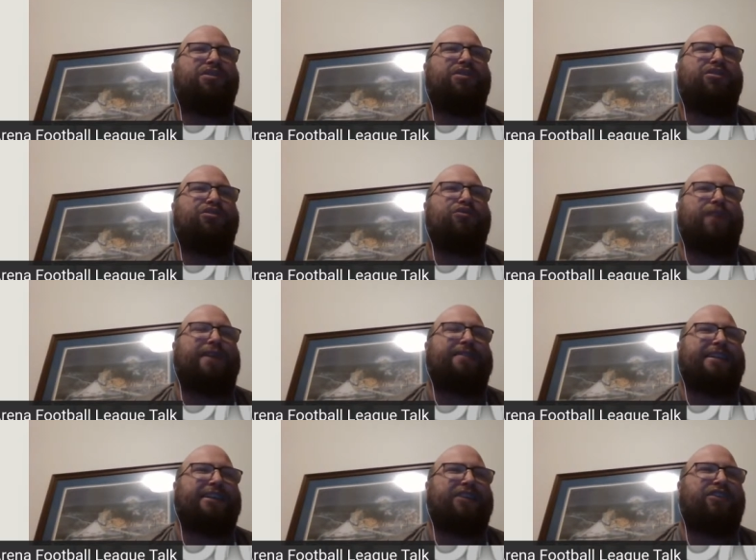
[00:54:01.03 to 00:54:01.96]
throughout the
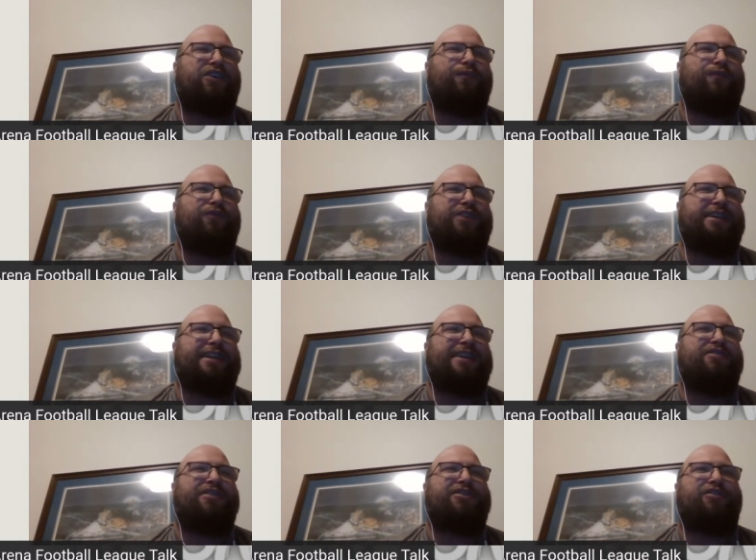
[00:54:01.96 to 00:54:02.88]
year. Hopefully, I
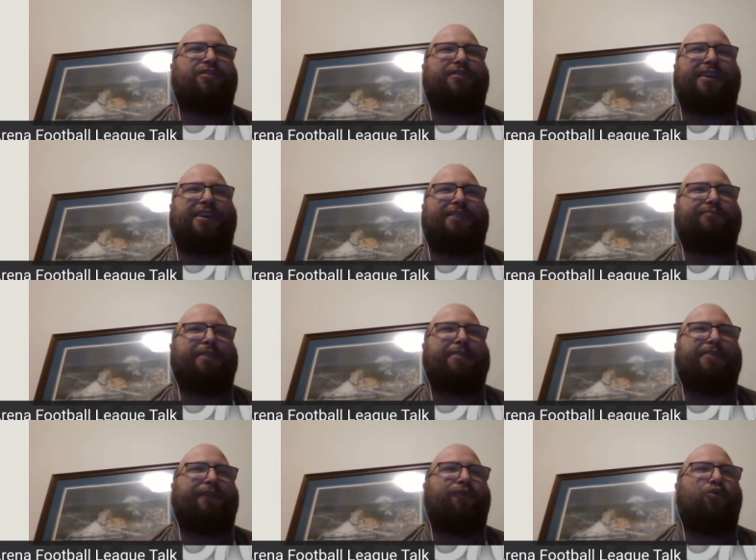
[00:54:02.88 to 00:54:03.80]
know there's only maybe
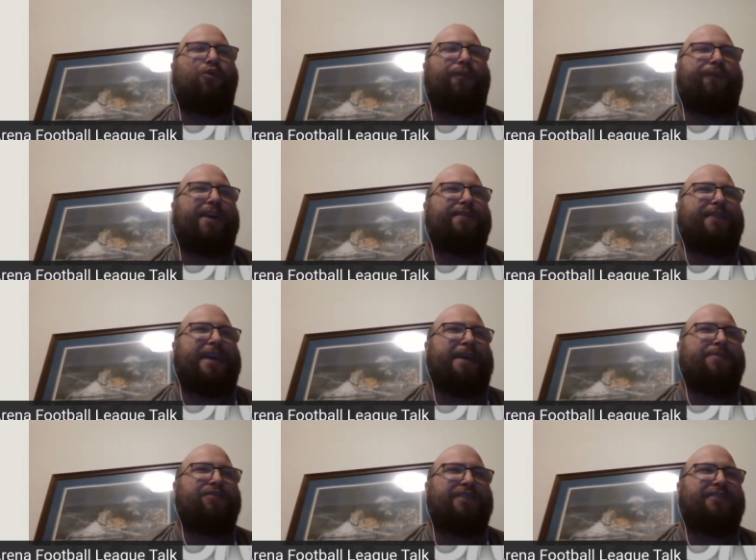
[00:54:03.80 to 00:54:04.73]
4 or 5
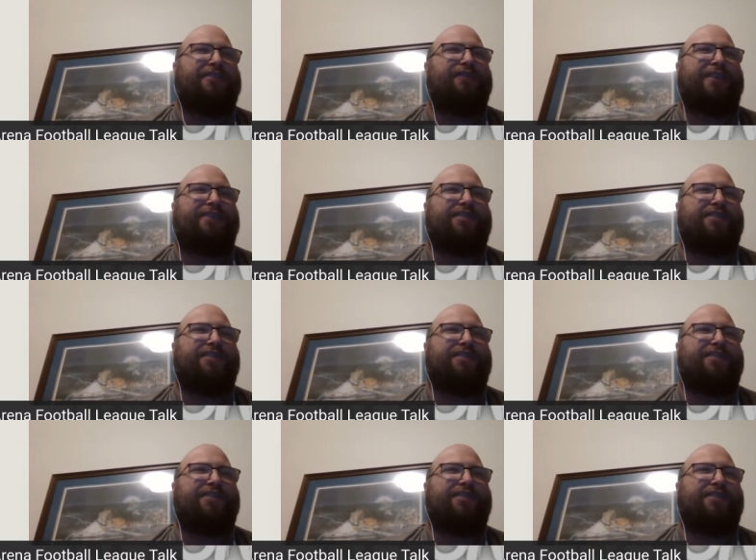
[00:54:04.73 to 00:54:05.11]
games left in the regular